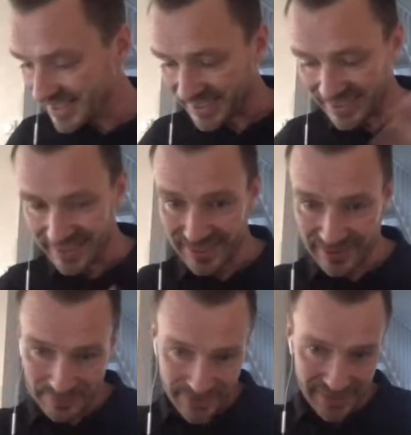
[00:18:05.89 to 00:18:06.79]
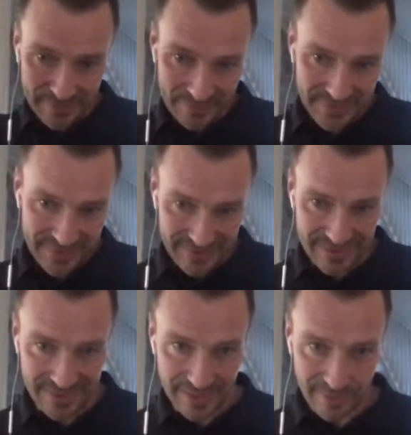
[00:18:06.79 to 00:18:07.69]
And
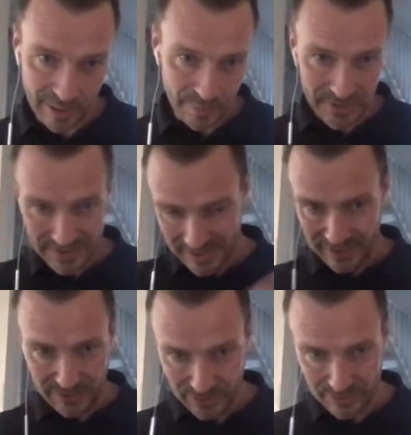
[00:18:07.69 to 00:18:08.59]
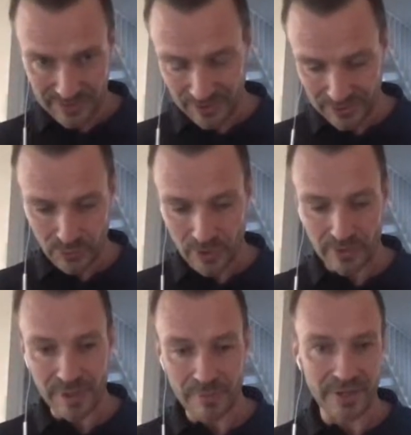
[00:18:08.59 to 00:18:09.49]
developers get to not
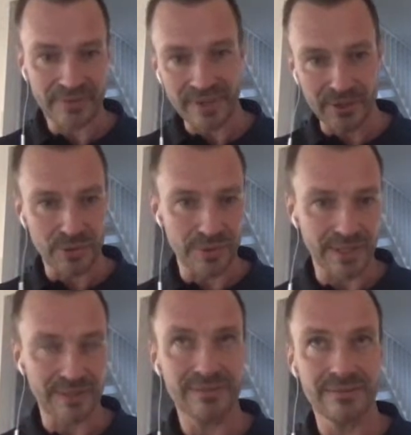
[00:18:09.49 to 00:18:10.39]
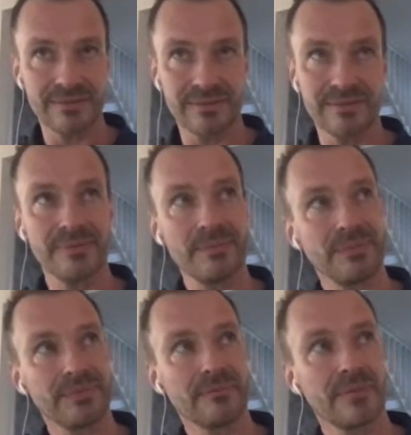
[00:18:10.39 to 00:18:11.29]
worry about how do we,
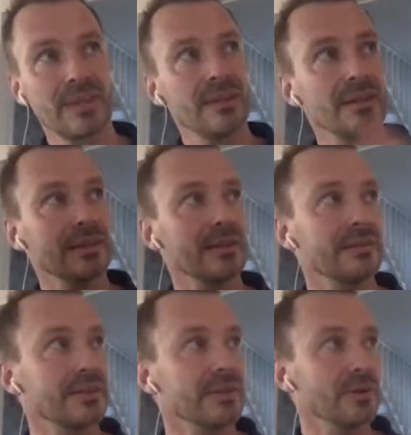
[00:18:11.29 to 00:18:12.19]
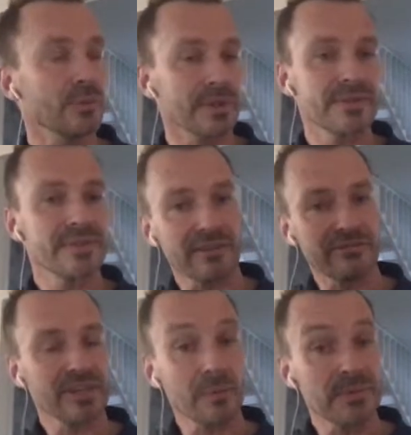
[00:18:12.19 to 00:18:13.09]
you know, when
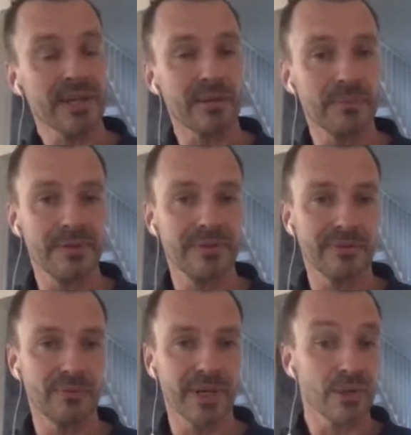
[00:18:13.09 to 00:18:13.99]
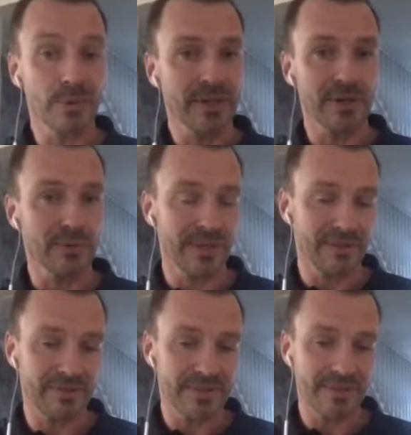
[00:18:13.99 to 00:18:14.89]
stuff comes up, when do we know
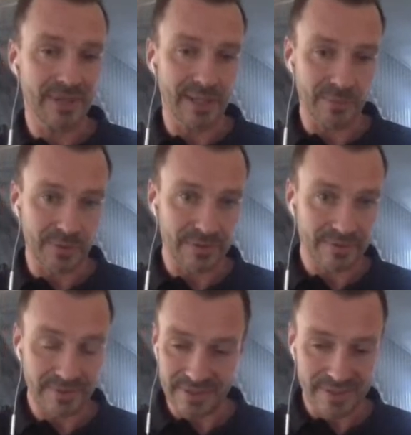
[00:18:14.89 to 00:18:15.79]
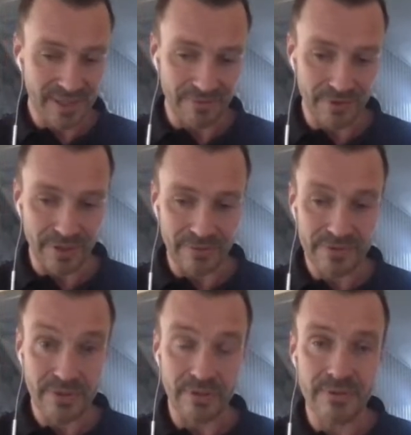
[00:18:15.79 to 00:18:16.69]
if it's available, discovery
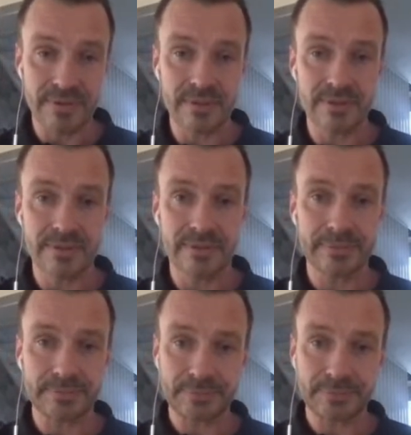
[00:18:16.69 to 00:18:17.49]
of services.